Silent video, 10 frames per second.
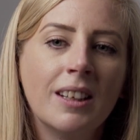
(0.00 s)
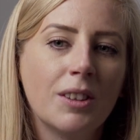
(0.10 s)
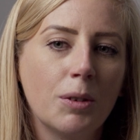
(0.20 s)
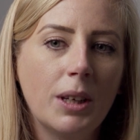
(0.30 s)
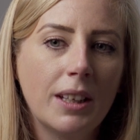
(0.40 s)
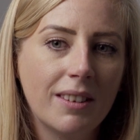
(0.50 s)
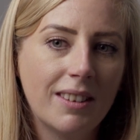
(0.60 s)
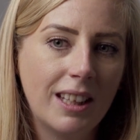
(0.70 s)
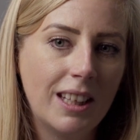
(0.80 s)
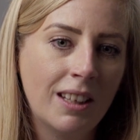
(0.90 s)
So we can
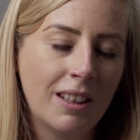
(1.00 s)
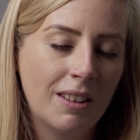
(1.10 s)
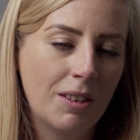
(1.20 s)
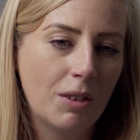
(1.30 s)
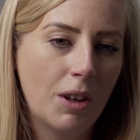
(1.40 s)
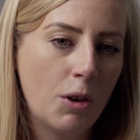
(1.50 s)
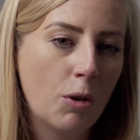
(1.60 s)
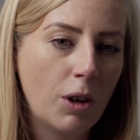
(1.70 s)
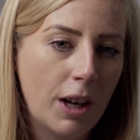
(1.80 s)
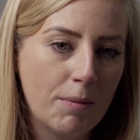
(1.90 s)
see an
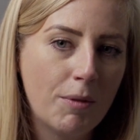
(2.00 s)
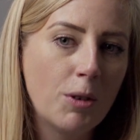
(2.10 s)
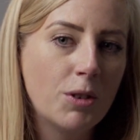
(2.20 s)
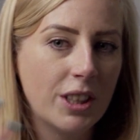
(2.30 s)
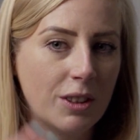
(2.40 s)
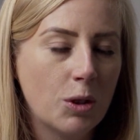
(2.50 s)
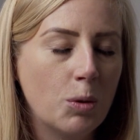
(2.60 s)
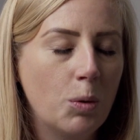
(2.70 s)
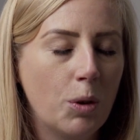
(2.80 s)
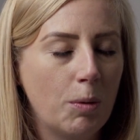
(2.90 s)
online voting
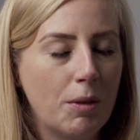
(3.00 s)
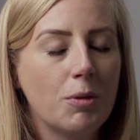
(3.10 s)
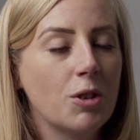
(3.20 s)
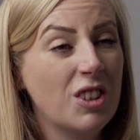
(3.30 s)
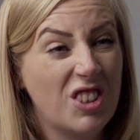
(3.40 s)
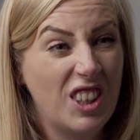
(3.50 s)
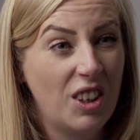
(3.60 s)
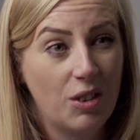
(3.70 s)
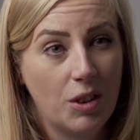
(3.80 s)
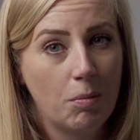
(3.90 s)
tool that we've traditionally
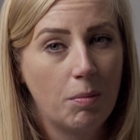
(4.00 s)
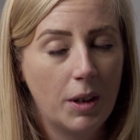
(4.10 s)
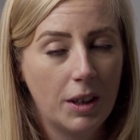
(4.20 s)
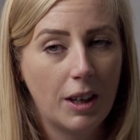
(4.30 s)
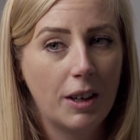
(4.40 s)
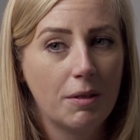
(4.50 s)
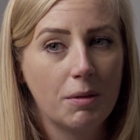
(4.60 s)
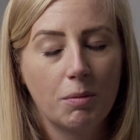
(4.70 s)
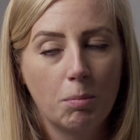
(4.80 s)
used in kind of